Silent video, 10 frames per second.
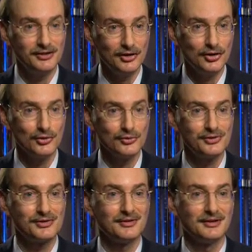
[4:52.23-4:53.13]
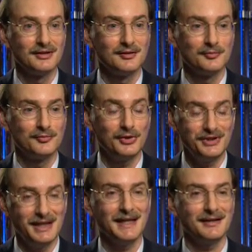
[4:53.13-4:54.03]
knows, but
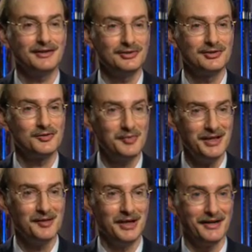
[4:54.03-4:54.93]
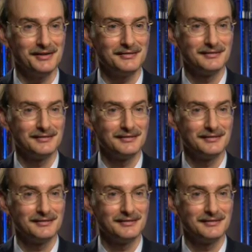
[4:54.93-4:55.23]
cannot speak about it.